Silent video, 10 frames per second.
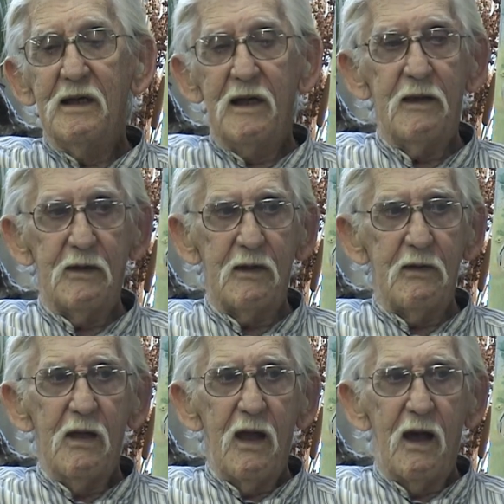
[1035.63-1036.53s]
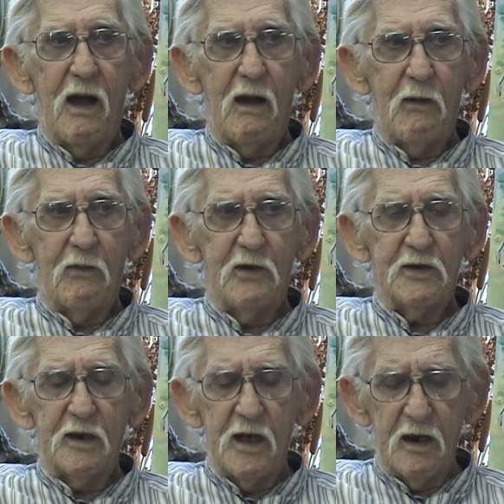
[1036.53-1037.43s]
And
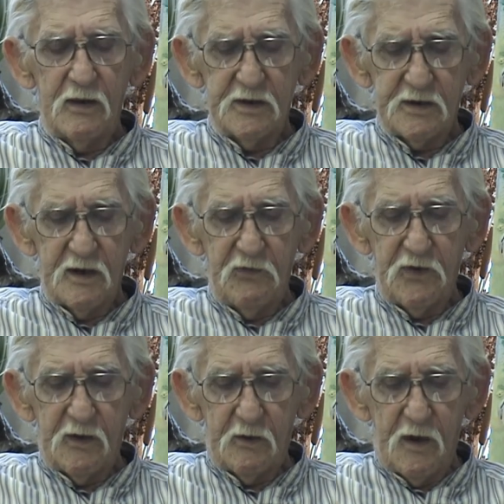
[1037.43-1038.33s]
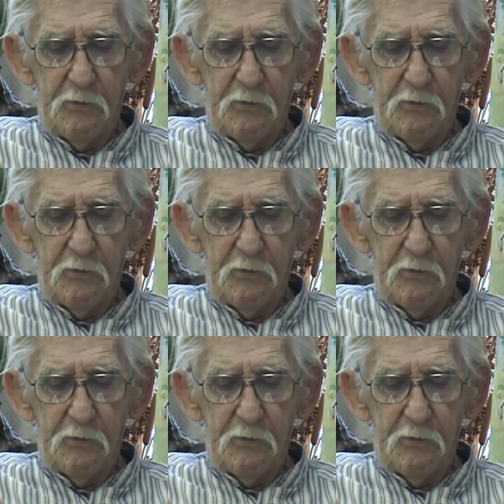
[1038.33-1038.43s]
there's a lot of this stuff that